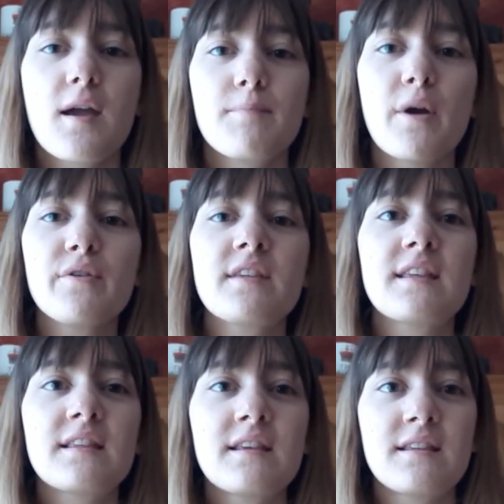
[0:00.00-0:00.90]

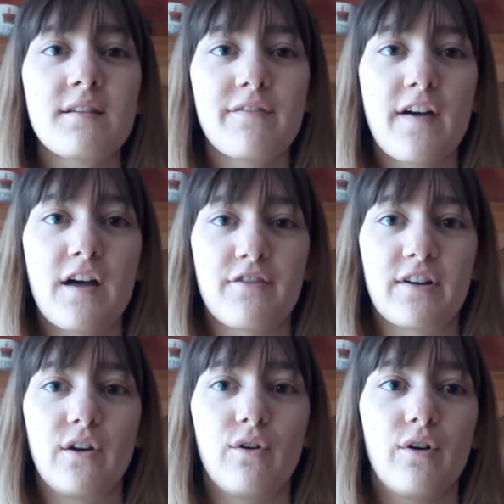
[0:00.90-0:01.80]
Moses' father
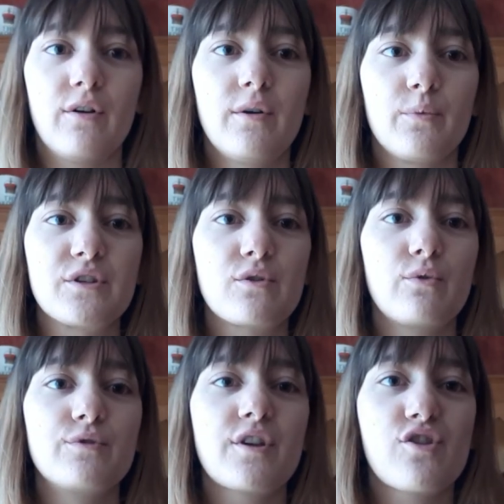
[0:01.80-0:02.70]
in law was
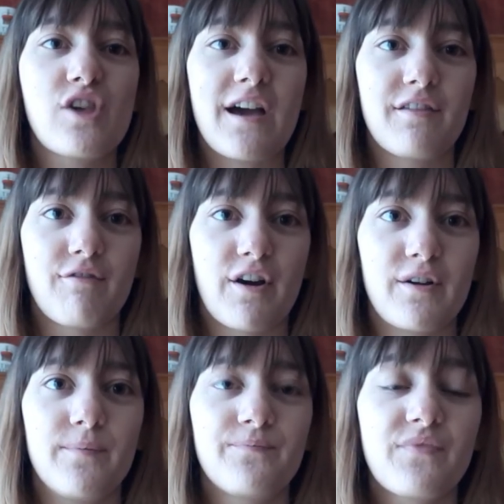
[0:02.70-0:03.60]
called
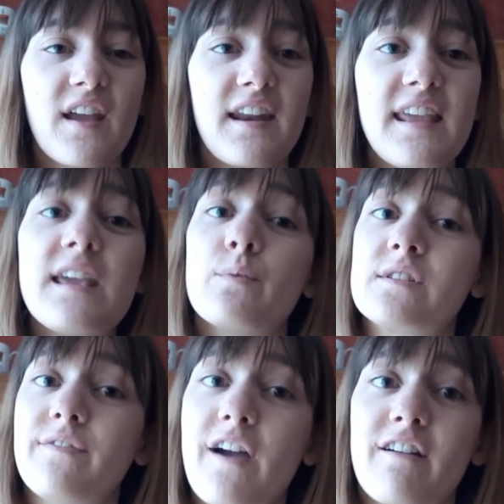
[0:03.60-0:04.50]
Jethro, and he
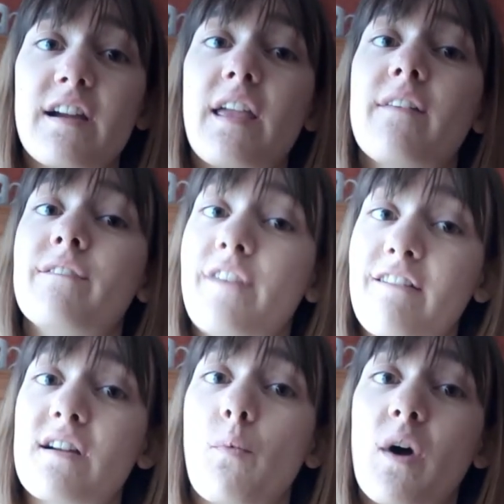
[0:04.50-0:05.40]
was very,
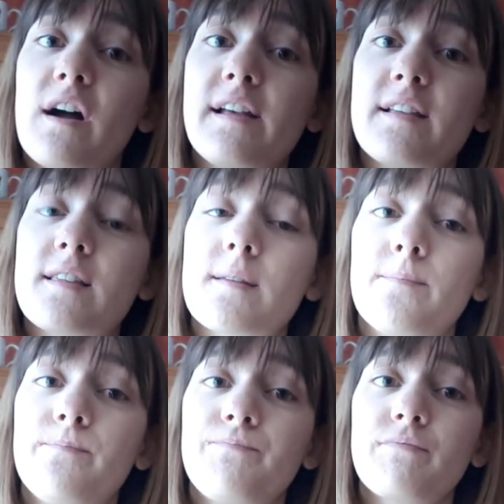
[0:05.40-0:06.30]
very wise.
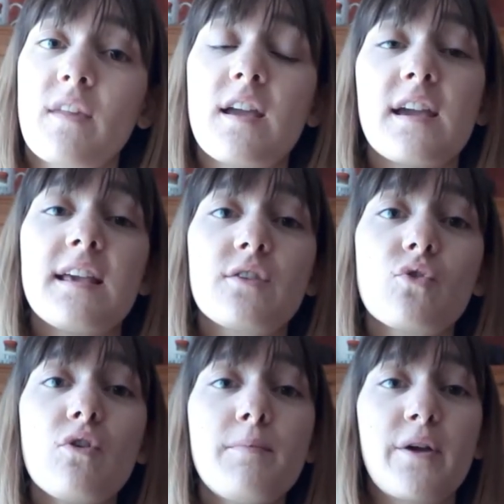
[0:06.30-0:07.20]
He
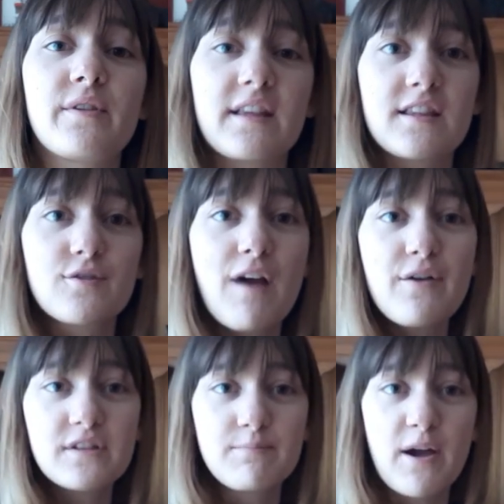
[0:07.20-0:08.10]
saw Moses
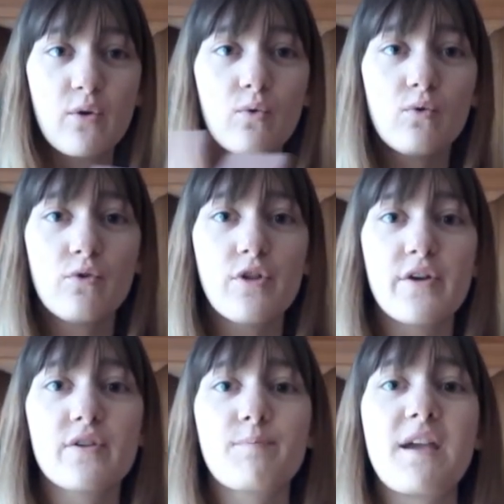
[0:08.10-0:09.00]
surrounded by all
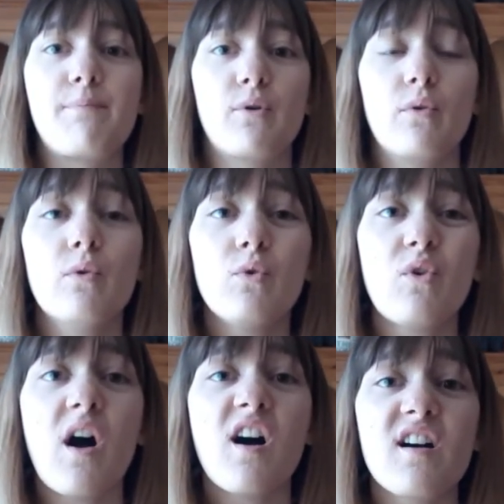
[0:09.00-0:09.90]
those people,
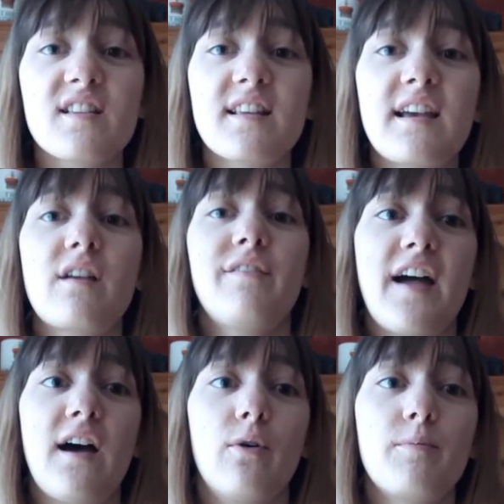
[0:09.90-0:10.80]
all asking for
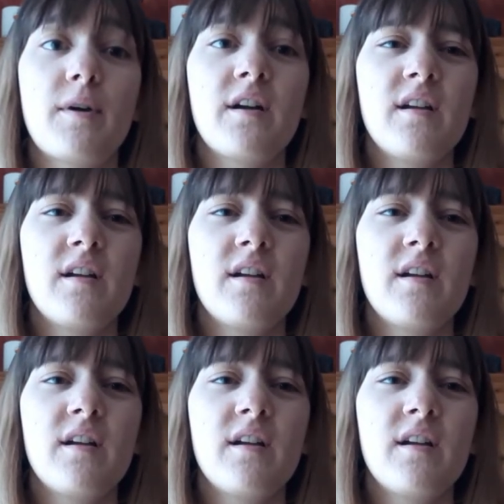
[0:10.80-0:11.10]
help.